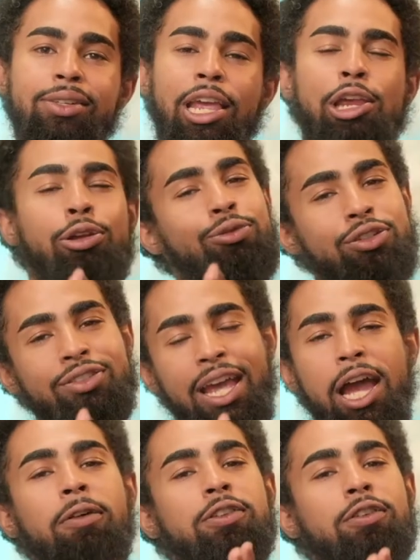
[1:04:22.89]
You just
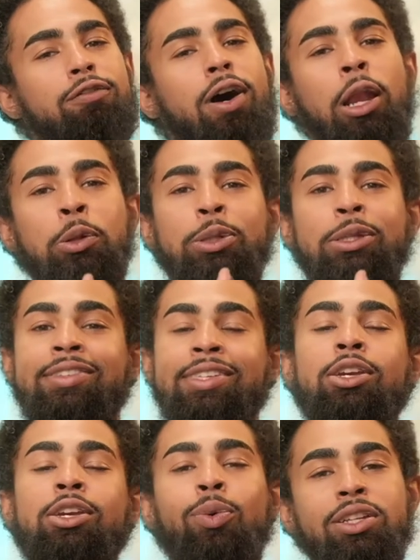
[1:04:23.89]
have to follow the
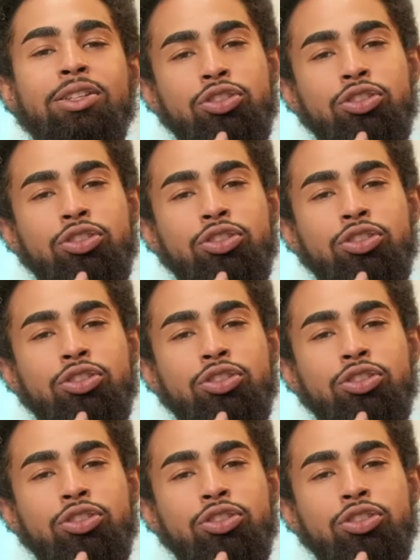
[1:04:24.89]
sequence,